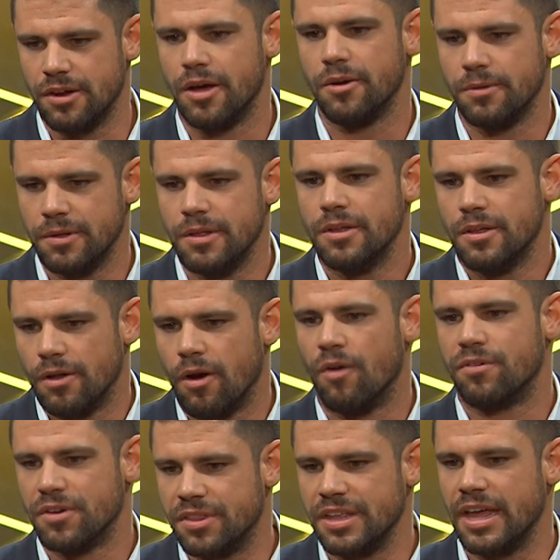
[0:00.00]
you know,
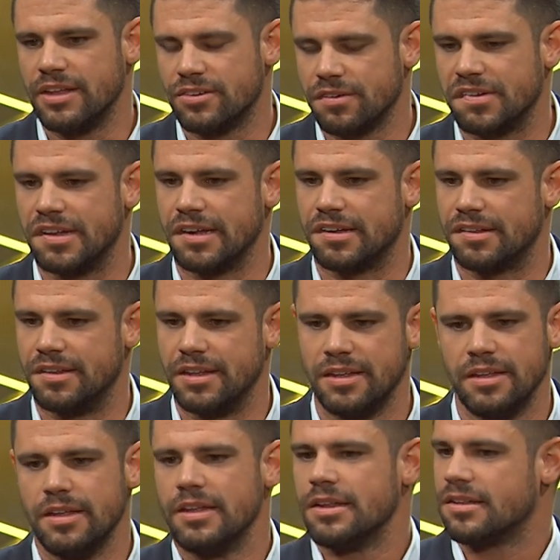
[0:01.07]
over the age of
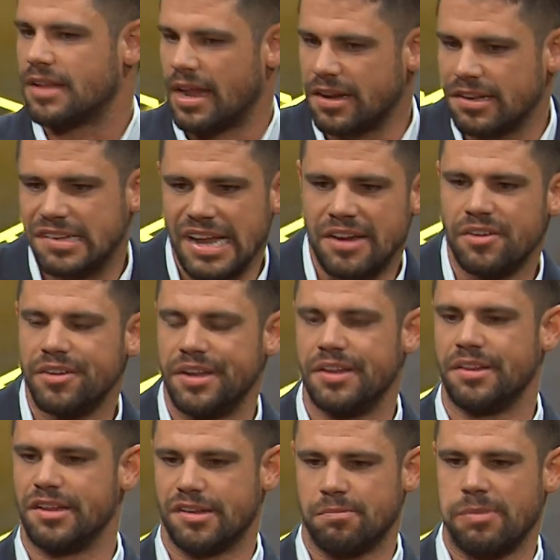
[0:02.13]
60, kind of settled
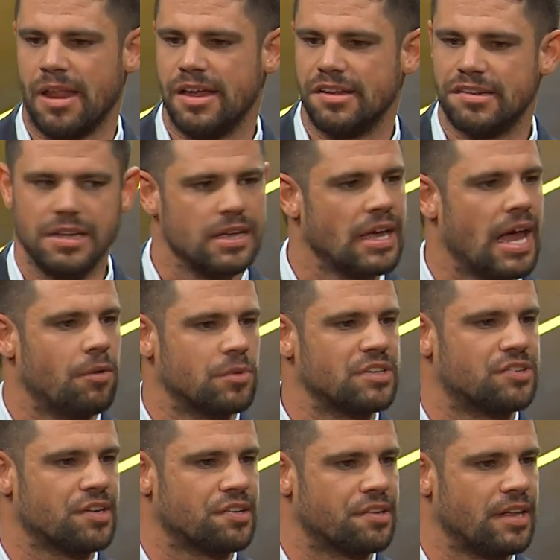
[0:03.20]
into this place and
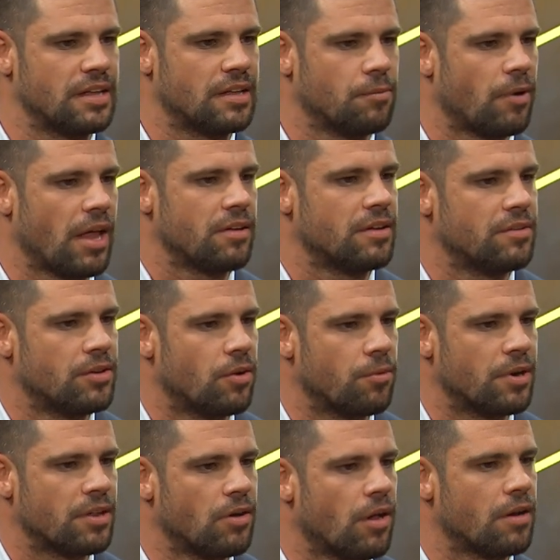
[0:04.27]
was just thinking, well, I don't even know
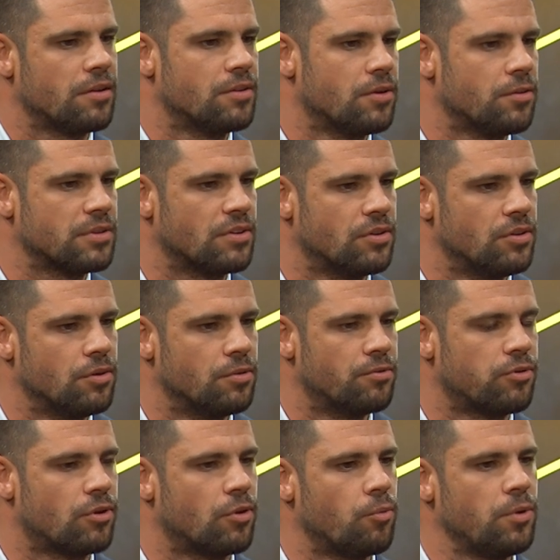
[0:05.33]
where to go, I don't know what to do
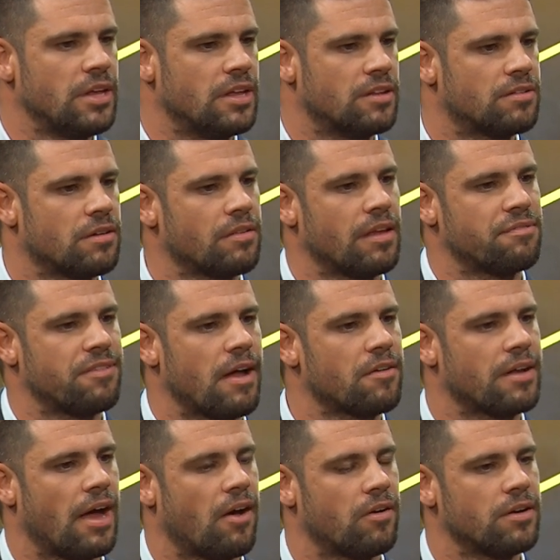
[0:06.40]
for a week till they
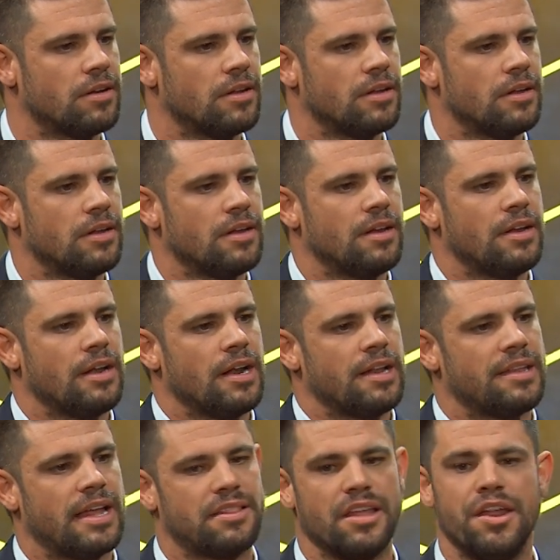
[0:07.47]
found out
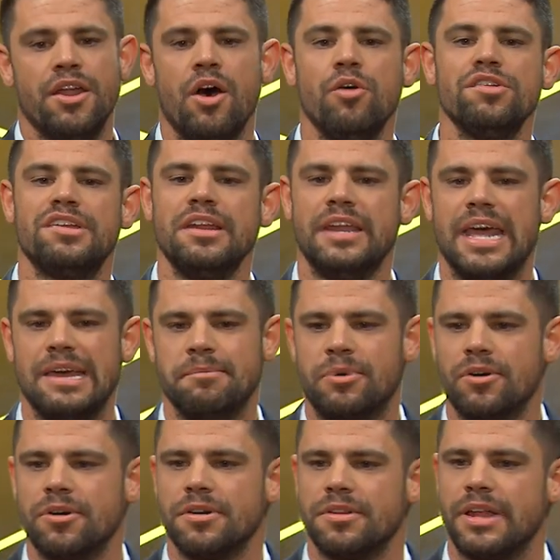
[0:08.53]
that the nosy
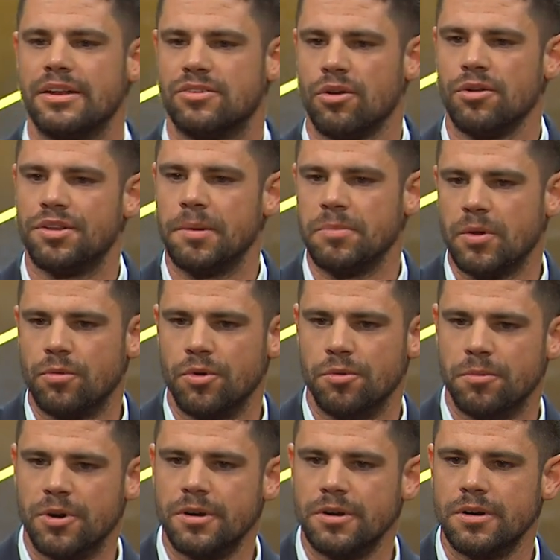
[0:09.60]
neighbor that told them the
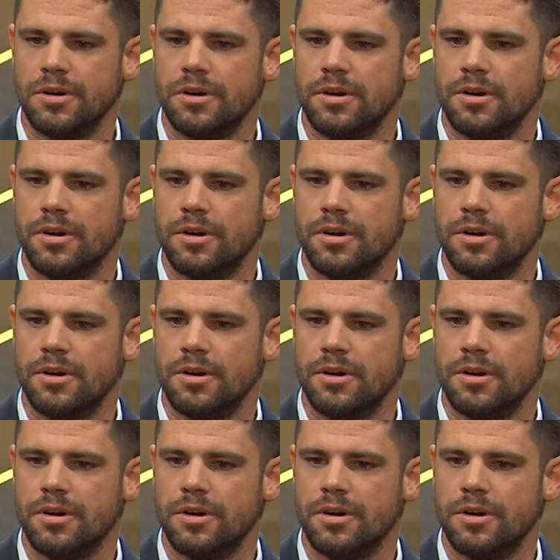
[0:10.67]
rumor